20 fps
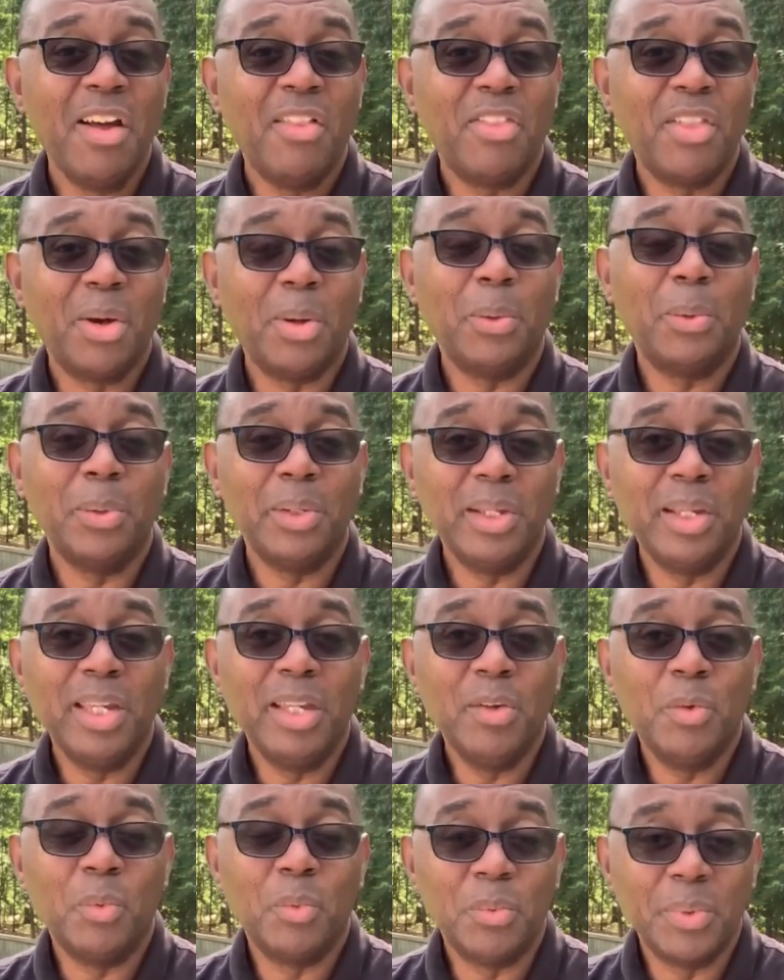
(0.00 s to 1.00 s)
the Holy
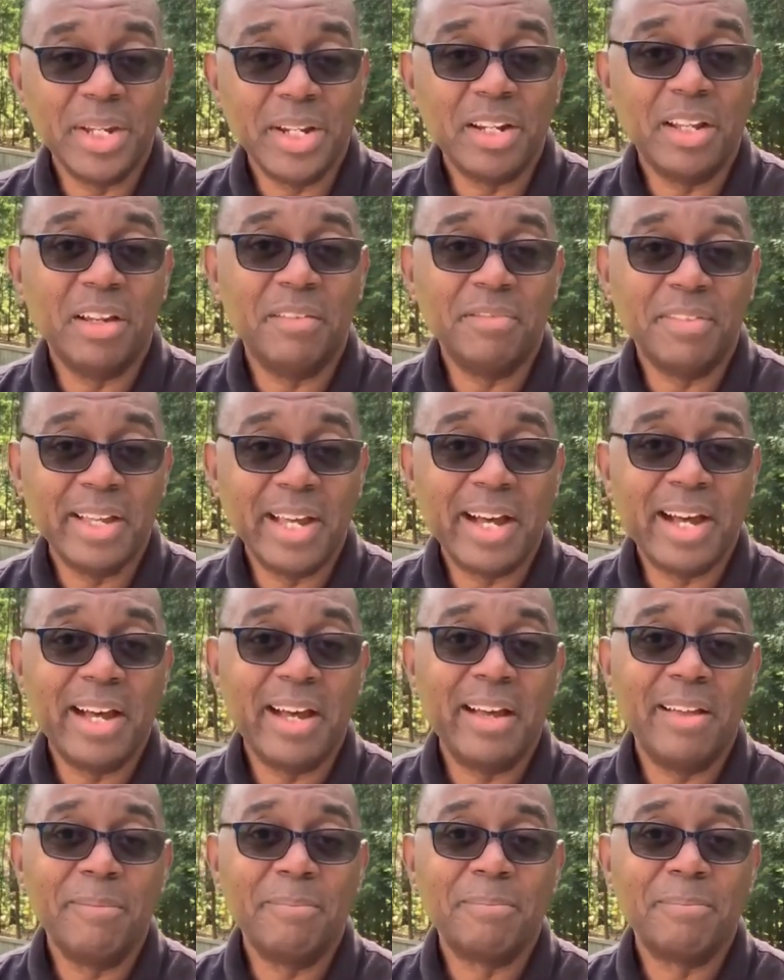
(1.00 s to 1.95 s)
Writ of God.